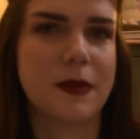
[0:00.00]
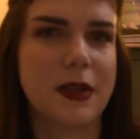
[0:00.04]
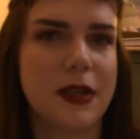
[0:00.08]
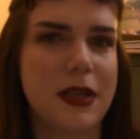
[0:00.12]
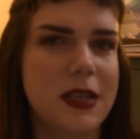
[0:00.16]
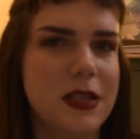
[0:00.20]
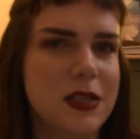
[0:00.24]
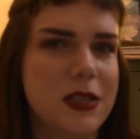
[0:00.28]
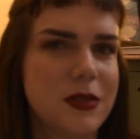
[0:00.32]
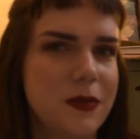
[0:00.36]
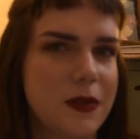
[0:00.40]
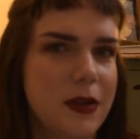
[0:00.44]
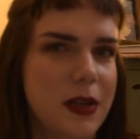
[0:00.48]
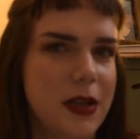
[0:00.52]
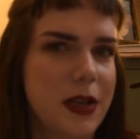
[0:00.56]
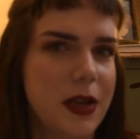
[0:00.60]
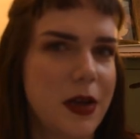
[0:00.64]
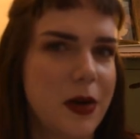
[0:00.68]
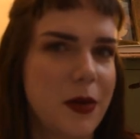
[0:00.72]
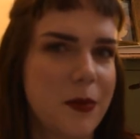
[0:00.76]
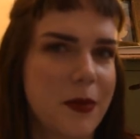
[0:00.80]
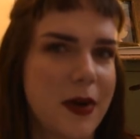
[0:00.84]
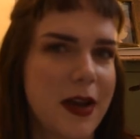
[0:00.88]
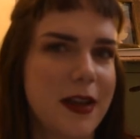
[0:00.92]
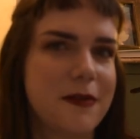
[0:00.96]
Each
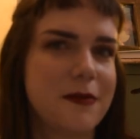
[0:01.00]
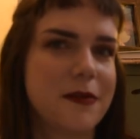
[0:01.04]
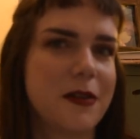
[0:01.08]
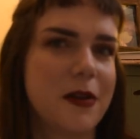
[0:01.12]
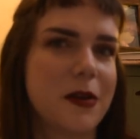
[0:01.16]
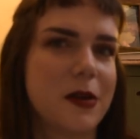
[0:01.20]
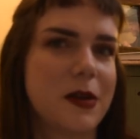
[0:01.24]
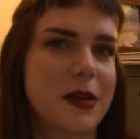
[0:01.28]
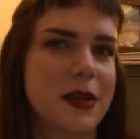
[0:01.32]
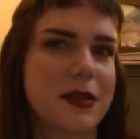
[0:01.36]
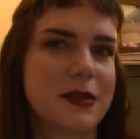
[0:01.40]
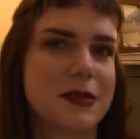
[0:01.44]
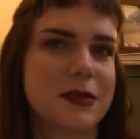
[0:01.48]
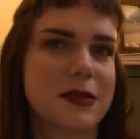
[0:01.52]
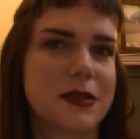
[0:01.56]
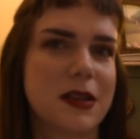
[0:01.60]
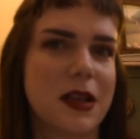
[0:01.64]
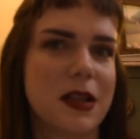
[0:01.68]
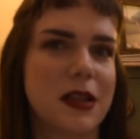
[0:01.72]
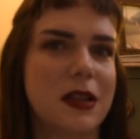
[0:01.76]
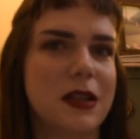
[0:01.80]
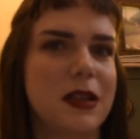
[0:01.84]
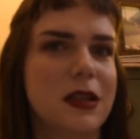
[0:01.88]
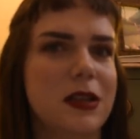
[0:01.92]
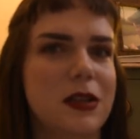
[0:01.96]
video might focus
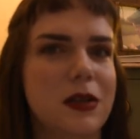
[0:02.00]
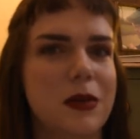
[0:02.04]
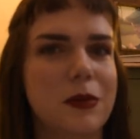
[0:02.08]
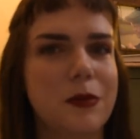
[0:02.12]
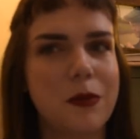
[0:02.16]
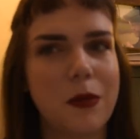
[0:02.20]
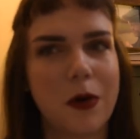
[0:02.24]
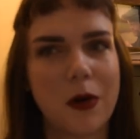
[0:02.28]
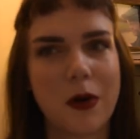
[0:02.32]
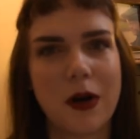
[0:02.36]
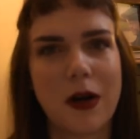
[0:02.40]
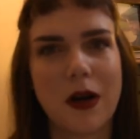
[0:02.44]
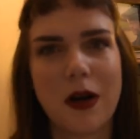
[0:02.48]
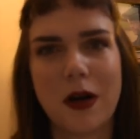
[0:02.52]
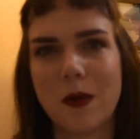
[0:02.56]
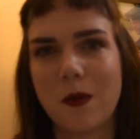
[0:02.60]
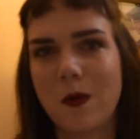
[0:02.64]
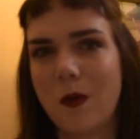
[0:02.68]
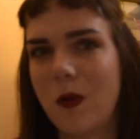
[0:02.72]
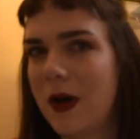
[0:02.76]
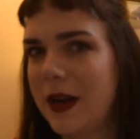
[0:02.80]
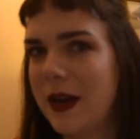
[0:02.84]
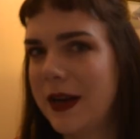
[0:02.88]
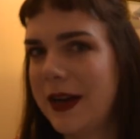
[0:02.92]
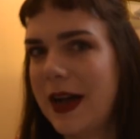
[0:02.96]
a little more
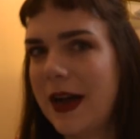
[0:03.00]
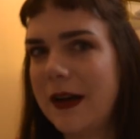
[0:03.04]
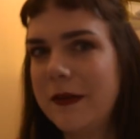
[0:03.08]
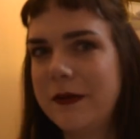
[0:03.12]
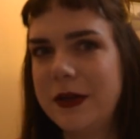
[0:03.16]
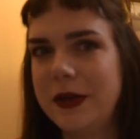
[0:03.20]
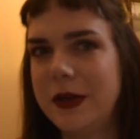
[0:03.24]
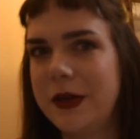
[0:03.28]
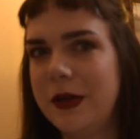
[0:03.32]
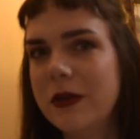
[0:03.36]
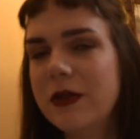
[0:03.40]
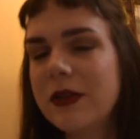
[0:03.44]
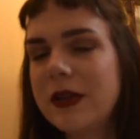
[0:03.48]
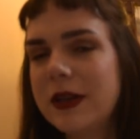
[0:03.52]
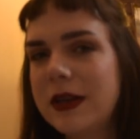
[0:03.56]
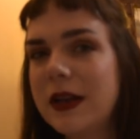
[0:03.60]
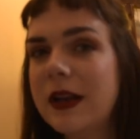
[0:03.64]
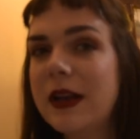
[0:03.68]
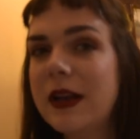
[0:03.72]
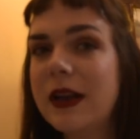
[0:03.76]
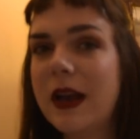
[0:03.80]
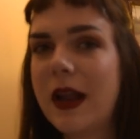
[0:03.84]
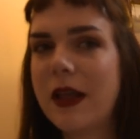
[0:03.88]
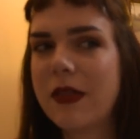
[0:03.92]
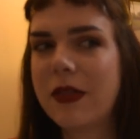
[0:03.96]
on one avenue than
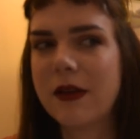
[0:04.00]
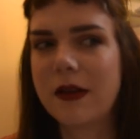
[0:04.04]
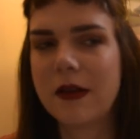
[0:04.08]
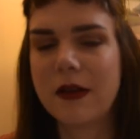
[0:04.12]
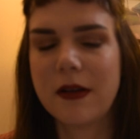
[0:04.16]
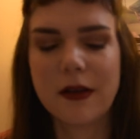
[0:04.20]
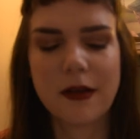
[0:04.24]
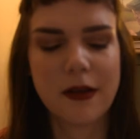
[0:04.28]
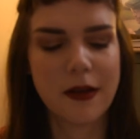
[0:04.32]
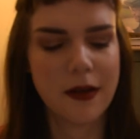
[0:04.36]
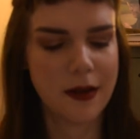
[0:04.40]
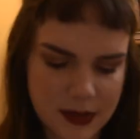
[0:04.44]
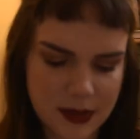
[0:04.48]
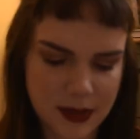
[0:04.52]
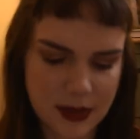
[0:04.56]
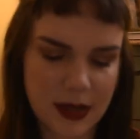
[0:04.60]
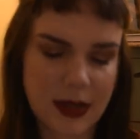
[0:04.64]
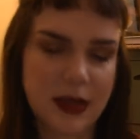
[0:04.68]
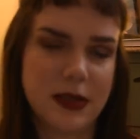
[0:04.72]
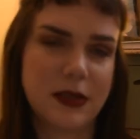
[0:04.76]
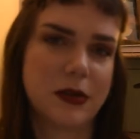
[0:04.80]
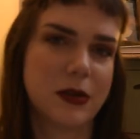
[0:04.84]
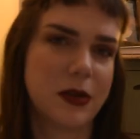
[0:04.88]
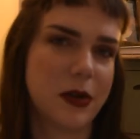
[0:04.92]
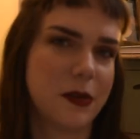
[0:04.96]
another.
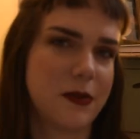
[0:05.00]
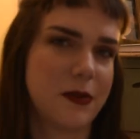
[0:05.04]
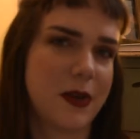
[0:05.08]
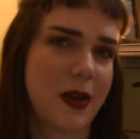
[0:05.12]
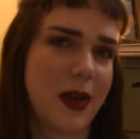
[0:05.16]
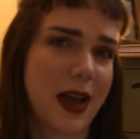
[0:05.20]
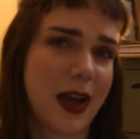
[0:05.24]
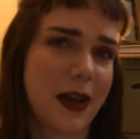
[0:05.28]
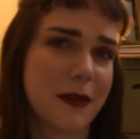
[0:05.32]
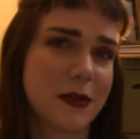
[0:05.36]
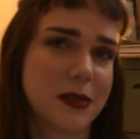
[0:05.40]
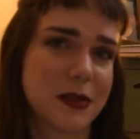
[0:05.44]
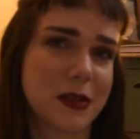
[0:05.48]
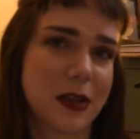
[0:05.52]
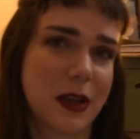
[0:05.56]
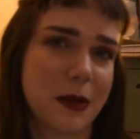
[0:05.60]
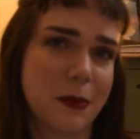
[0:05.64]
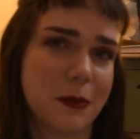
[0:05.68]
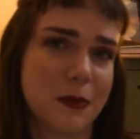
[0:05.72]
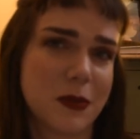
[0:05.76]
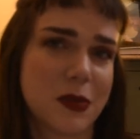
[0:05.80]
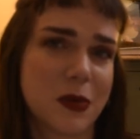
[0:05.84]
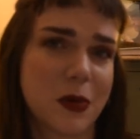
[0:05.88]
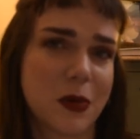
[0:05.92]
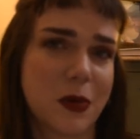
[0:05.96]
I don't know if I'll have
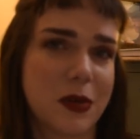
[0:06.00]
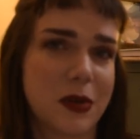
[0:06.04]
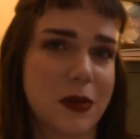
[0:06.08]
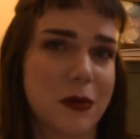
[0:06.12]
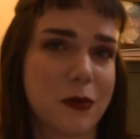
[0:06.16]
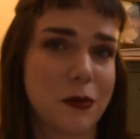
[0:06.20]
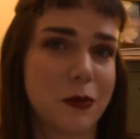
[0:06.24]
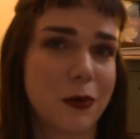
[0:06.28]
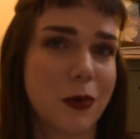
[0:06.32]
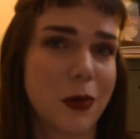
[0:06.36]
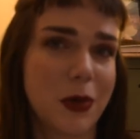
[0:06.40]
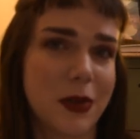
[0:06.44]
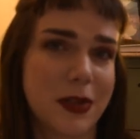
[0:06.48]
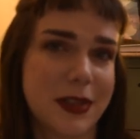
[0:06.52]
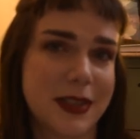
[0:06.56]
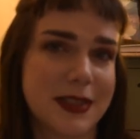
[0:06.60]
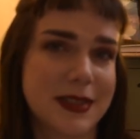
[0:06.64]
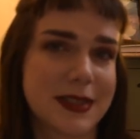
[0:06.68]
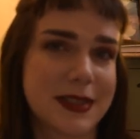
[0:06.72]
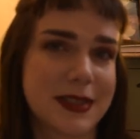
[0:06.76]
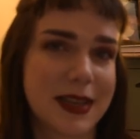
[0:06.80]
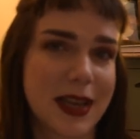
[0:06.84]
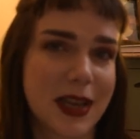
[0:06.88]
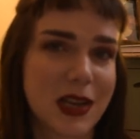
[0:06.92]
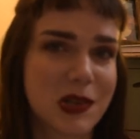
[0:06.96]
some sort of rolling
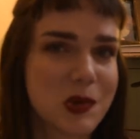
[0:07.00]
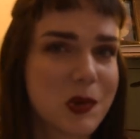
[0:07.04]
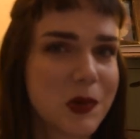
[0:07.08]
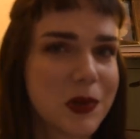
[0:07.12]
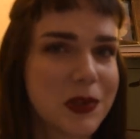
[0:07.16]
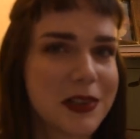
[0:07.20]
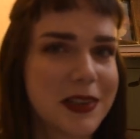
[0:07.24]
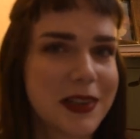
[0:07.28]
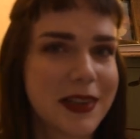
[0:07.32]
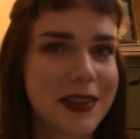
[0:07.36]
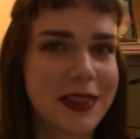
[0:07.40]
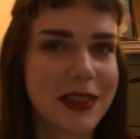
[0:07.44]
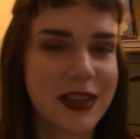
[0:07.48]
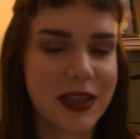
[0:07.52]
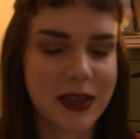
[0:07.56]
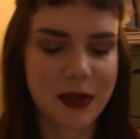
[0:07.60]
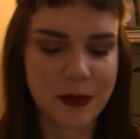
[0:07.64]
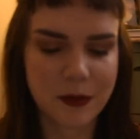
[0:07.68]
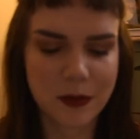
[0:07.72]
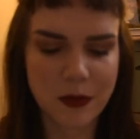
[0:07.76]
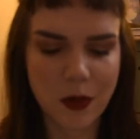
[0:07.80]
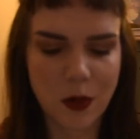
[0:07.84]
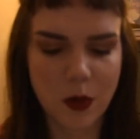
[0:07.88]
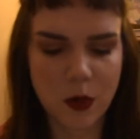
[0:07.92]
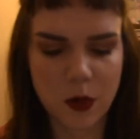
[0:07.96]
schedule on
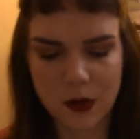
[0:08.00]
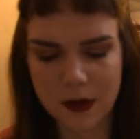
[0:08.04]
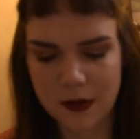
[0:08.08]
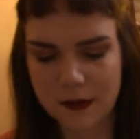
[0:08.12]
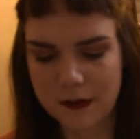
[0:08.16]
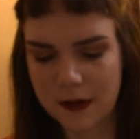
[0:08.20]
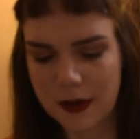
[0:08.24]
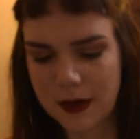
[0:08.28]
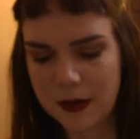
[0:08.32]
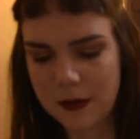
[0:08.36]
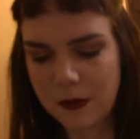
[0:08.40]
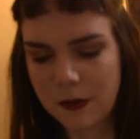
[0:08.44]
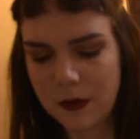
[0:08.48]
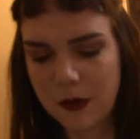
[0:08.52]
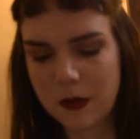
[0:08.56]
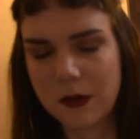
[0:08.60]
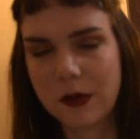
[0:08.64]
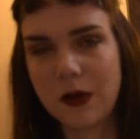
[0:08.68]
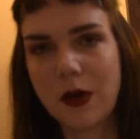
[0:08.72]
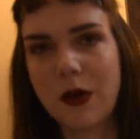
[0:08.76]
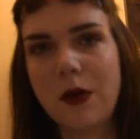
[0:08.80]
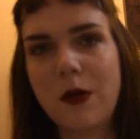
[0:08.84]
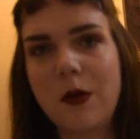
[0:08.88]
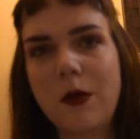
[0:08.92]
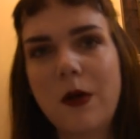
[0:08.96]
them, or if I will
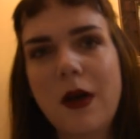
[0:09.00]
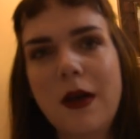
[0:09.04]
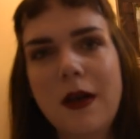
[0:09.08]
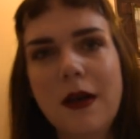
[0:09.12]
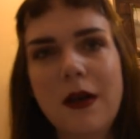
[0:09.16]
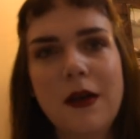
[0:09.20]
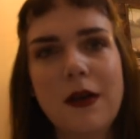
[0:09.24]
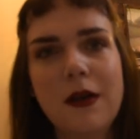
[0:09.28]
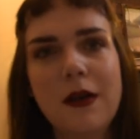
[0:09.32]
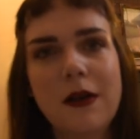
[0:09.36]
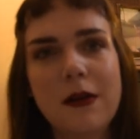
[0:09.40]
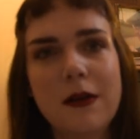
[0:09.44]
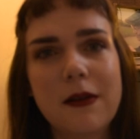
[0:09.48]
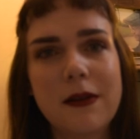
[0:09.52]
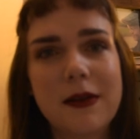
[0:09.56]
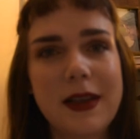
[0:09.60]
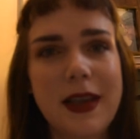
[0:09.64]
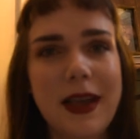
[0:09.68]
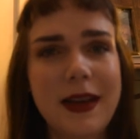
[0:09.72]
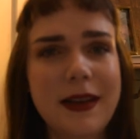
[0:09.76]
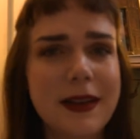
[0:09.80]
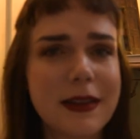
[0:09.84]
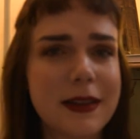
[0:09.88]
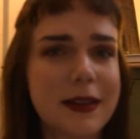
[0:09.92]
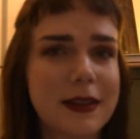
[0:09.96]
go
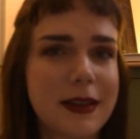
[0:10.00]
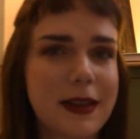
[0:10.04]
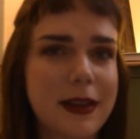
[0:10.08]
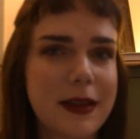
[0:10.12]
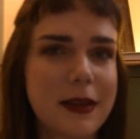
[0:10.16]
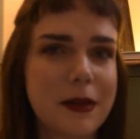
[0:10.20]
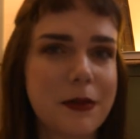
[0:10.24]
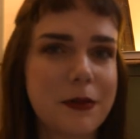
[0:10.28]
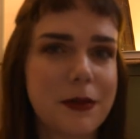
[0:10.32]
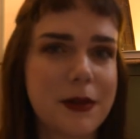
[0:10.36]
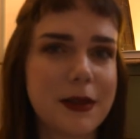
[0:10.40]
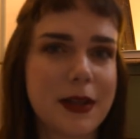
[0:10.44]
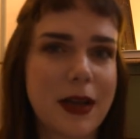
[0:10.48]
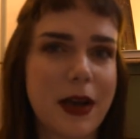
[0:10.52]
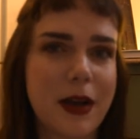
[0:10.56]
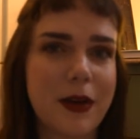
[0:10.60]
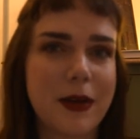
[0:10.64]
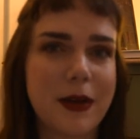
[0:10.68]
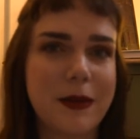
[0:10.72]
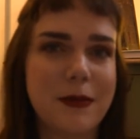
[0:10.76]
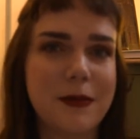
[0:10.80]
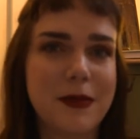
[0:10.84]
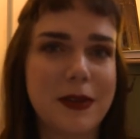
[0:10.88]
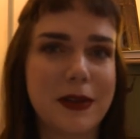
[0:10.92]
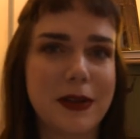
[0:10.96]
organically with how
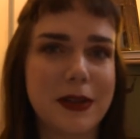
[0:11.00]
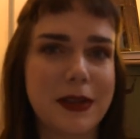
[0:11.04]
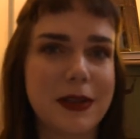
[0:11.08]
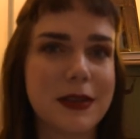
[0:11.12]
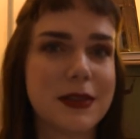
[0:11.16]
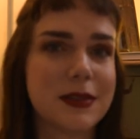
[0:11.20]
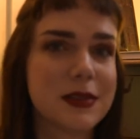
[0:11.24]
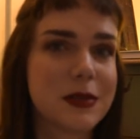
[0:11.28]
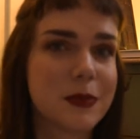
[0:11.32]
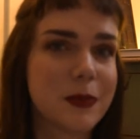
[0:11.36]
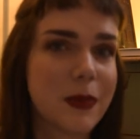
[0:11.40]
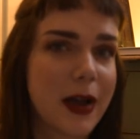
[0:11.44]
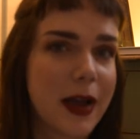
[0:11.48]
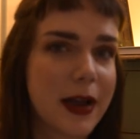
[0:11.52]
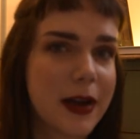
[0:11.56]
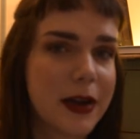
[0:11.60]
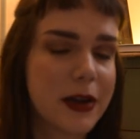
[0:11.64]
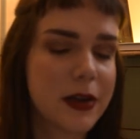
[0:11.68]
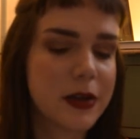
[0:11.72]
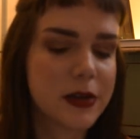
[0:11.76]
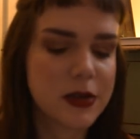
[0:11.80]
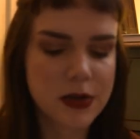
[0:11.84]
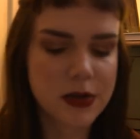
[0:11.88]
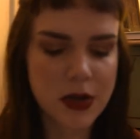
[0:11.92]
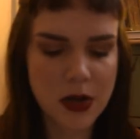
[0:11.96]
I'm feeling
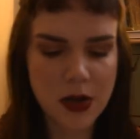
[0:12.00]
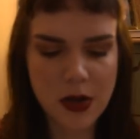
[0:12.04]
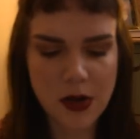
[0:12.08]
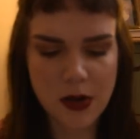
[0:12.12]
inspired,